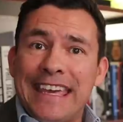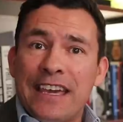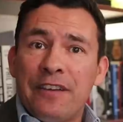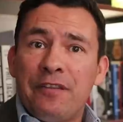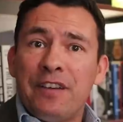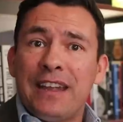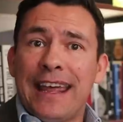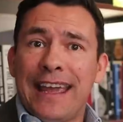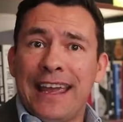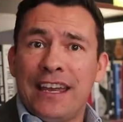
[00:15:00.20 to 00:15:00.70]

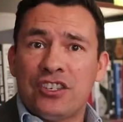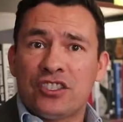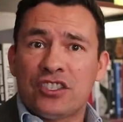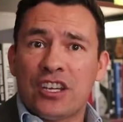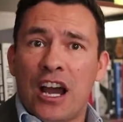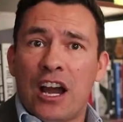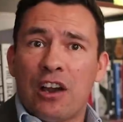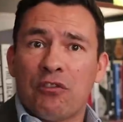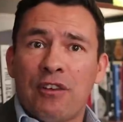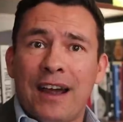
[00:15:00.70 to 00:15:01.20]
Give it a
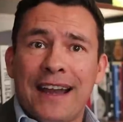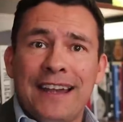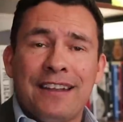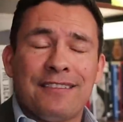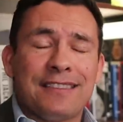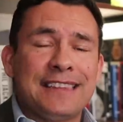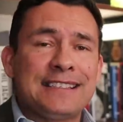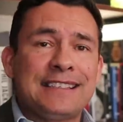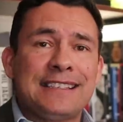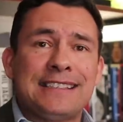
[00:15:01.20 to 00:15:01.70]
shot, right?
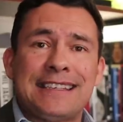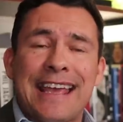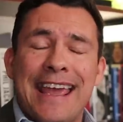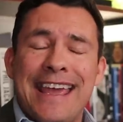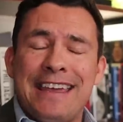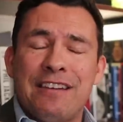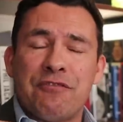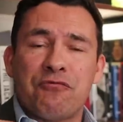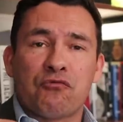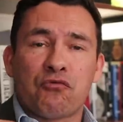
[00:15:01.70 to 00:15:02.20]
If this is
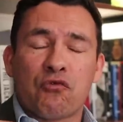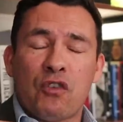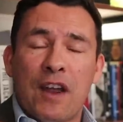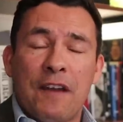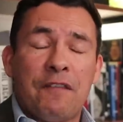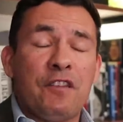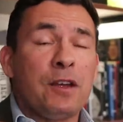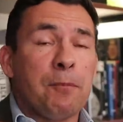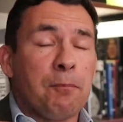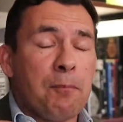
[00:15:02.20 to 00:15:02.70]
a,
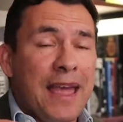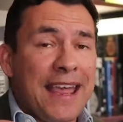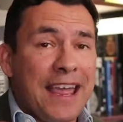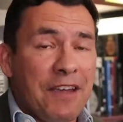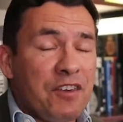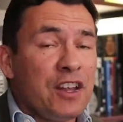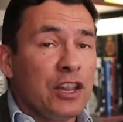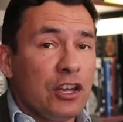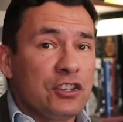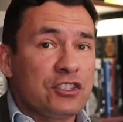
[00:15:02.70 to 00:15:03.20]
if it may,
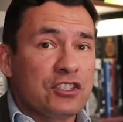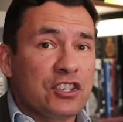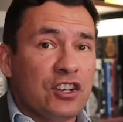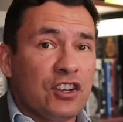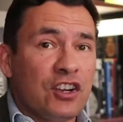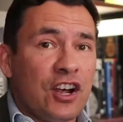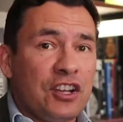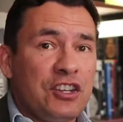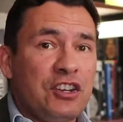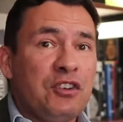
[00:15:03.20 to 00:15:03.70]
if it looks
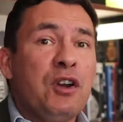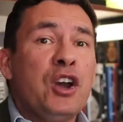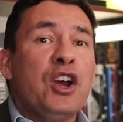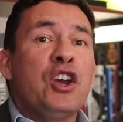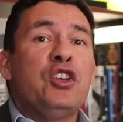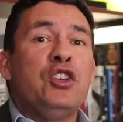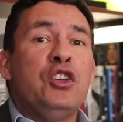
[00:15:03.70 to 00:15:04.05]
good on you,